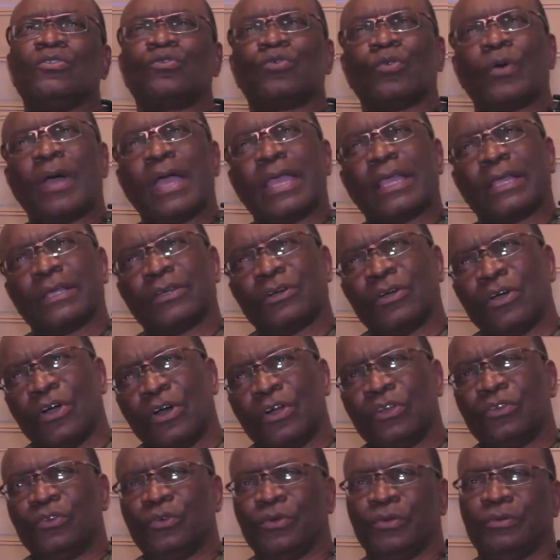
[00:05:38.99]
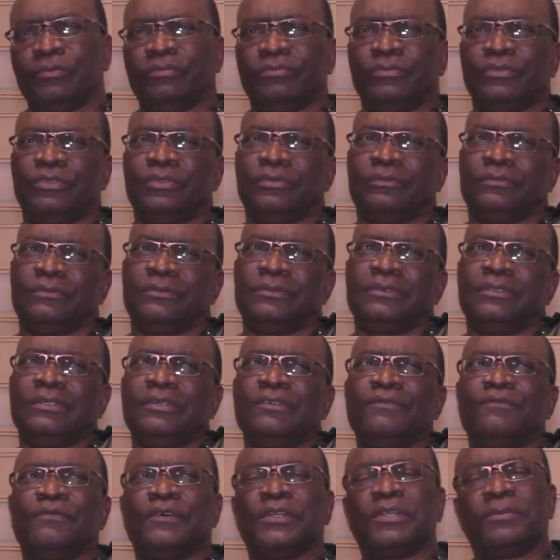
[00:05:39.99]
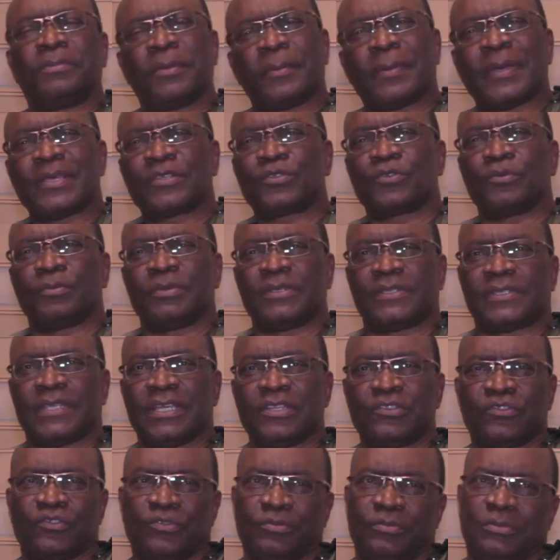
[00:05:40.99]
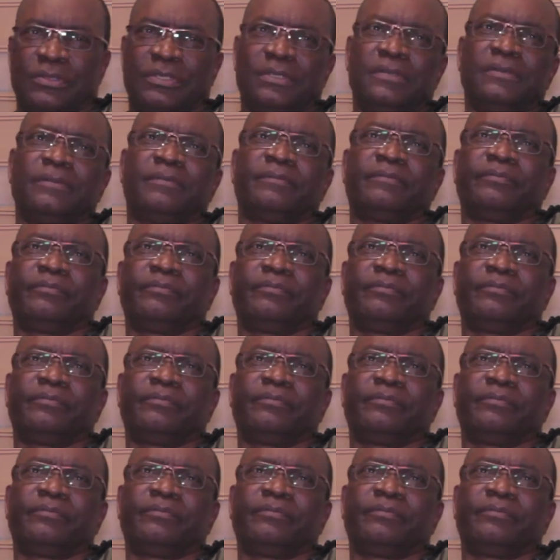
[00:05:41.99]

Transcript: So I called home for the papers to be sent to me,